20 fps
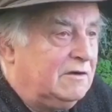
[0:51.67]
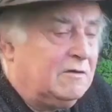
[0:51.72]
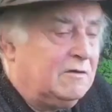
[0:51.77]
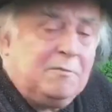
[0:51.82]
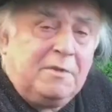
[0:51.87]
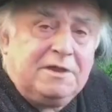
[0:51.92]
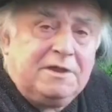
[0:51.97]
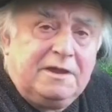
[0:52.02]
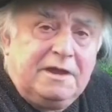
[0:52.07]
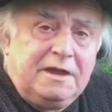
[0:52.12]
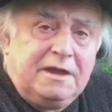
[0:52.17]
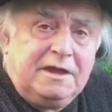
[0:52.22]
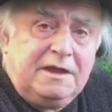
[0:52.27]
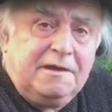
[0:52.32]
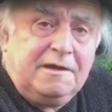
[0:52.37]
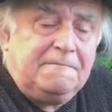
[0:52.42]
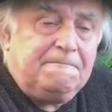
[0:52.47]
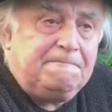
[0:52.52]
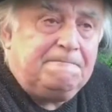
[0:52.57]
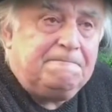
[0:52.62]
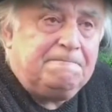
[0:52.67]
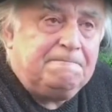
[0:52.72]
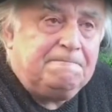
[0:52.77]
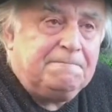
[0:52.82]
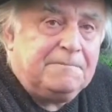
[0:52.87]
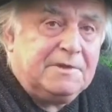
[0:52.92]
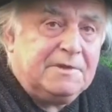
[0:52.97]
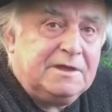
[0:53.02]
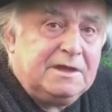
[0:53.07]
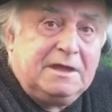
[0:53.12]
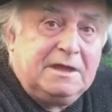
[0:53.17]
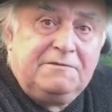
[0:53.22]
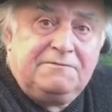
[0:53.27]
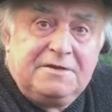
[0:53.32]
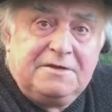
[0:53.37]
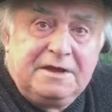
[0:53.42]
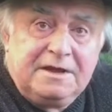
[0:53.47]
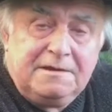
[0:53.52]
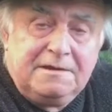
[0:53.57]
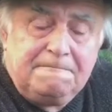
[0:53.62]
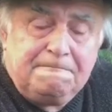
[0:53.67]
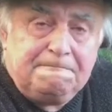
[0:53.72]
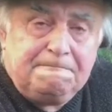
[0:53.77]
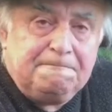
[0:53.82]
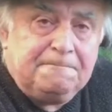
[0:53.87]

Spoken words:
on Monday evening,